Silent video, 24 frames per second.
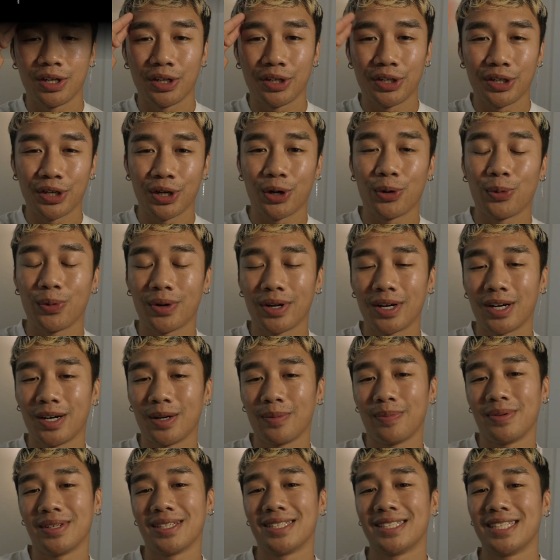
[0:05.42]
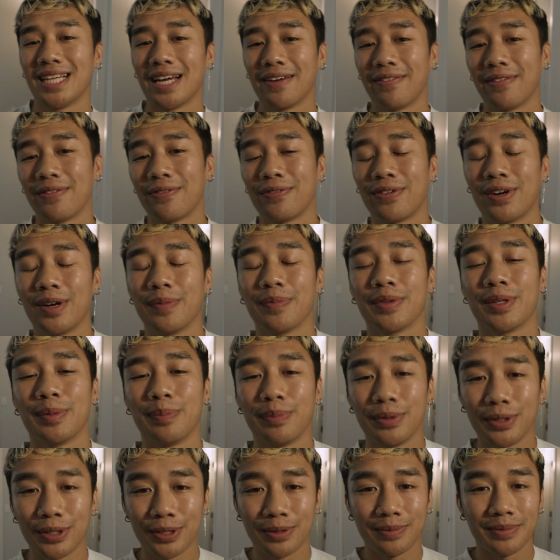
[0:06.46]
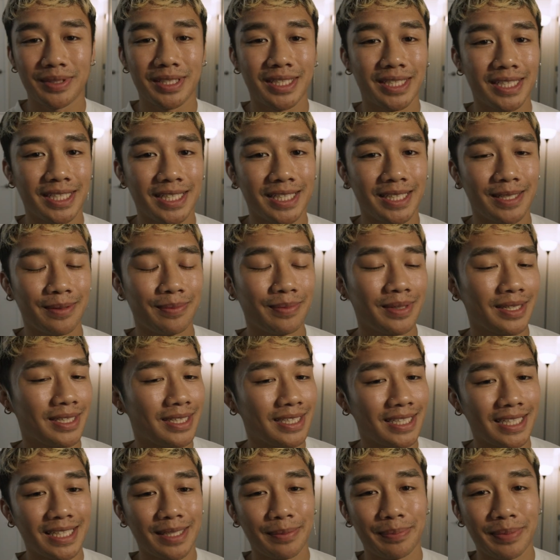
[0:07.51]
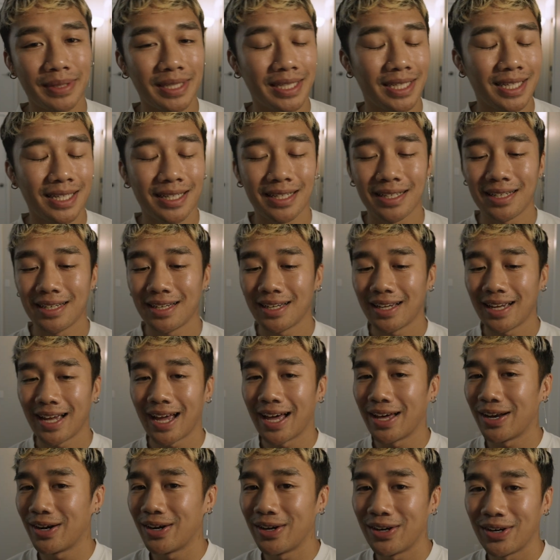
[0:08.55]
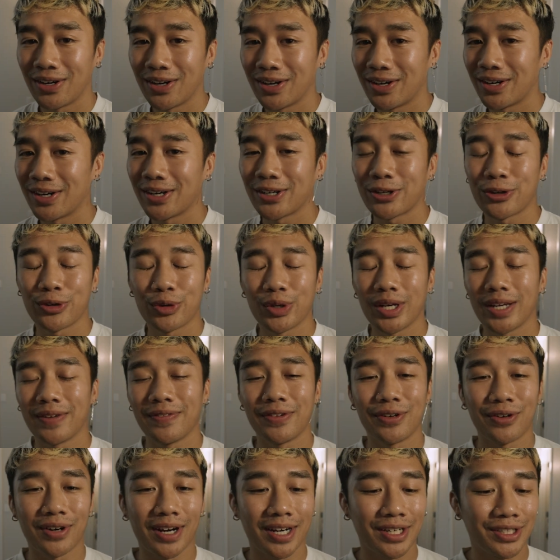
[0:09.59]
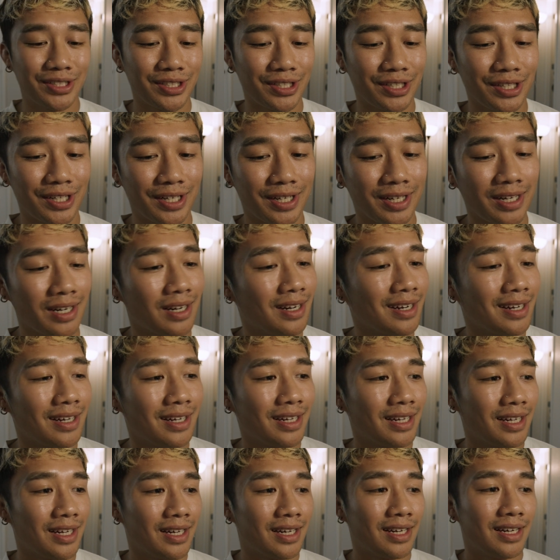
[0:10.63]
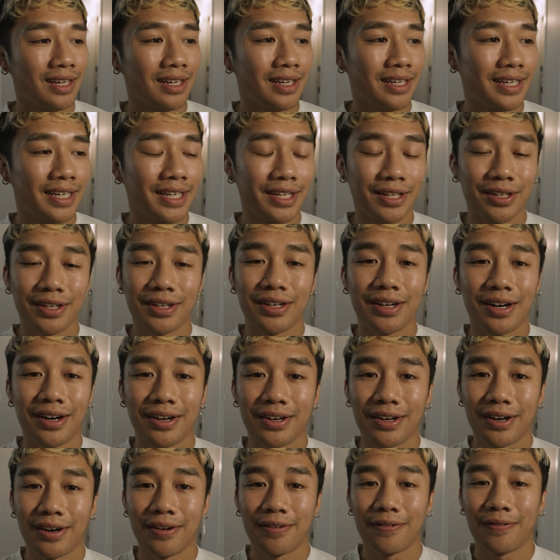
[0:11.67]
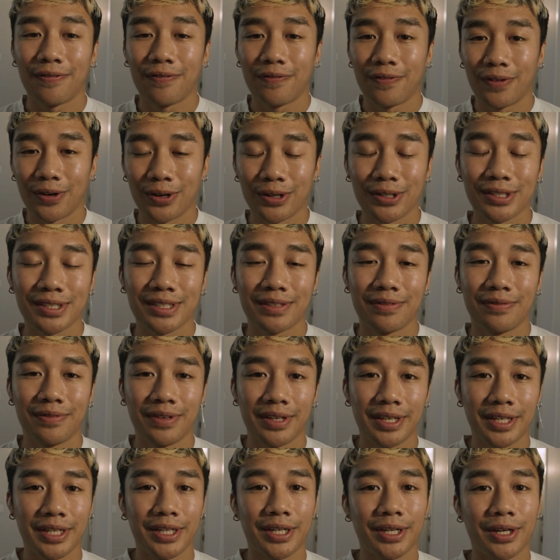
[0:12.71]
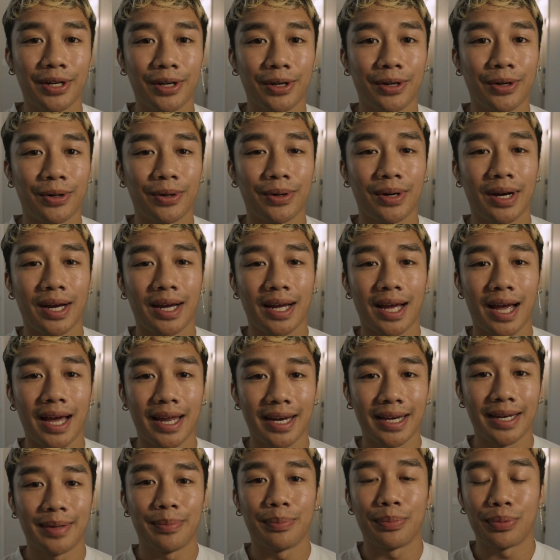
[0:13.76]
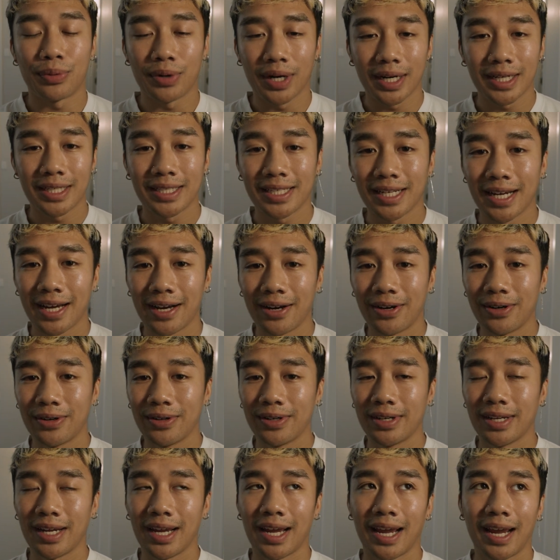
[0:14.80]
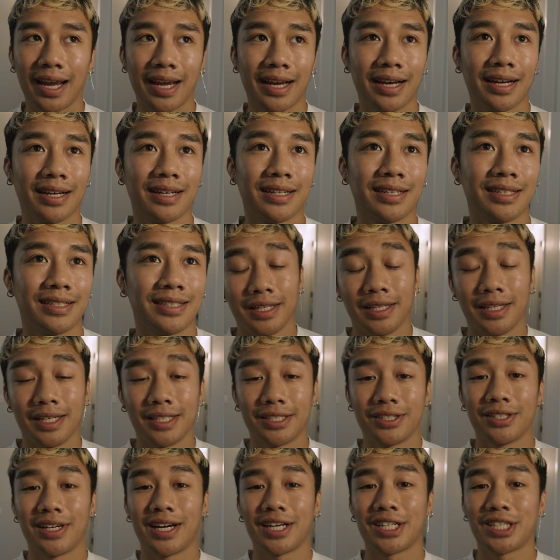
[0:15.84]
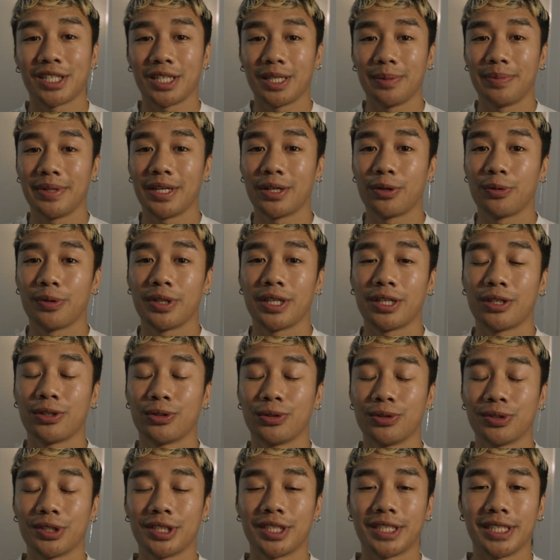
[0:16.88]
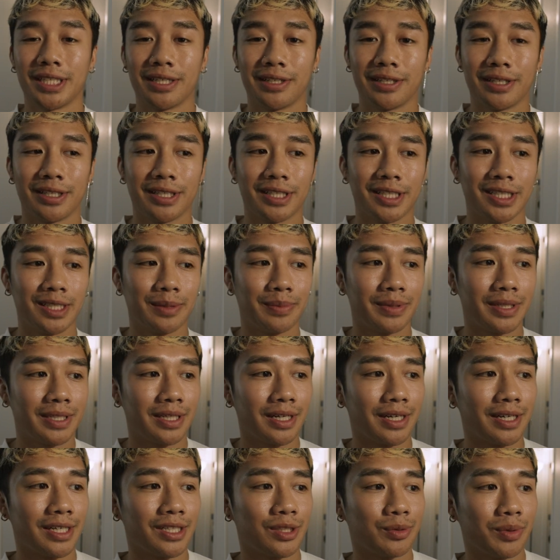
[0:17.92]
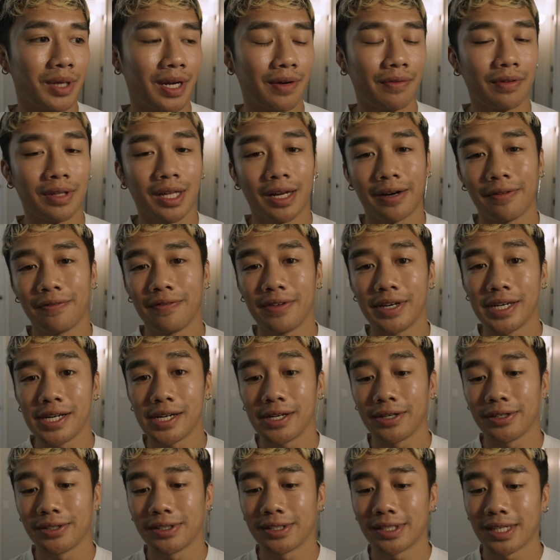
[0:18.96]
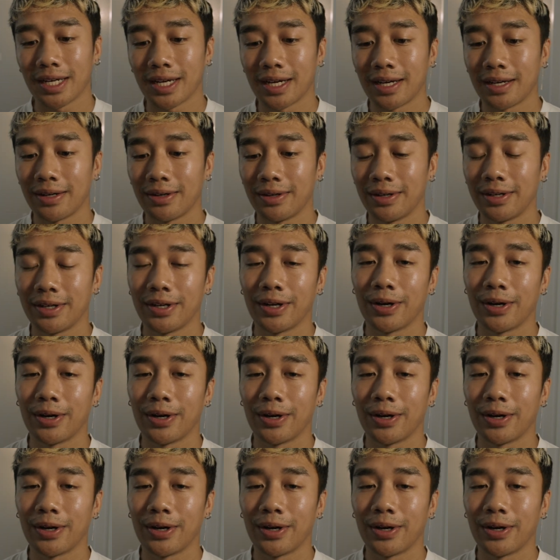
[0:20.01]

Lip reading: Yo, what up? It's Devin from the Bloom team, DP, editor, creative director. Here on our first video edit breakdown, and this will actually be a really cool series because we have a lot of videos that,